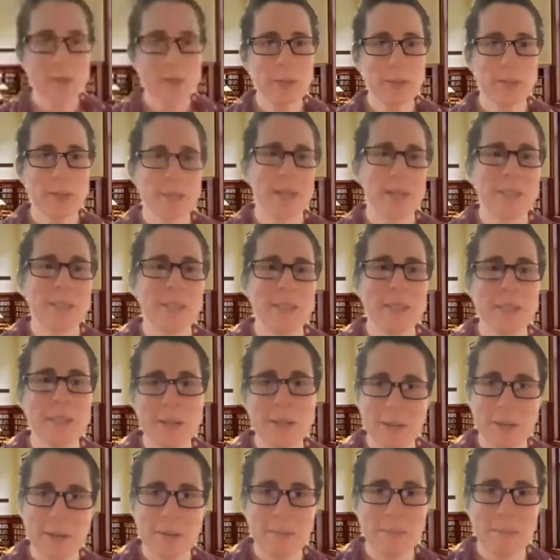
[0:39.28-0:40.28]
you, Sally.
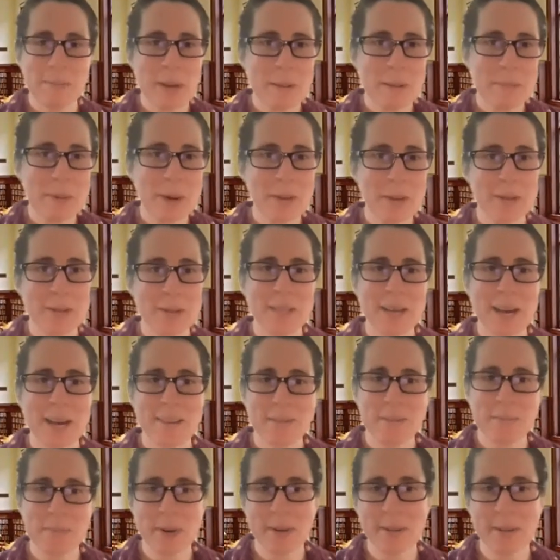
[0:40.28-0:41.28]
Um, I'm honored to have
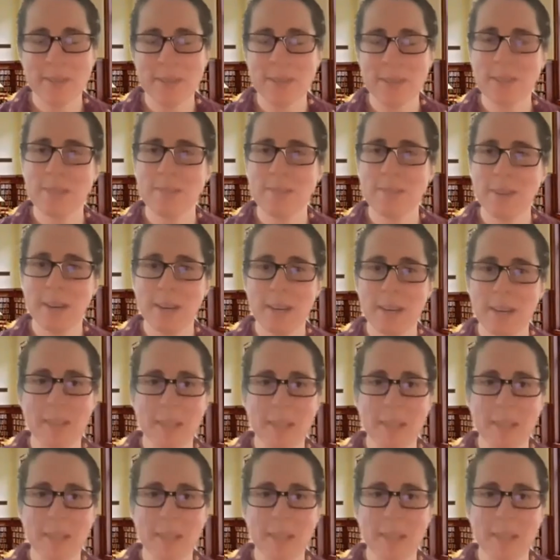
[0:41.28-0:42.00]
a part in this event.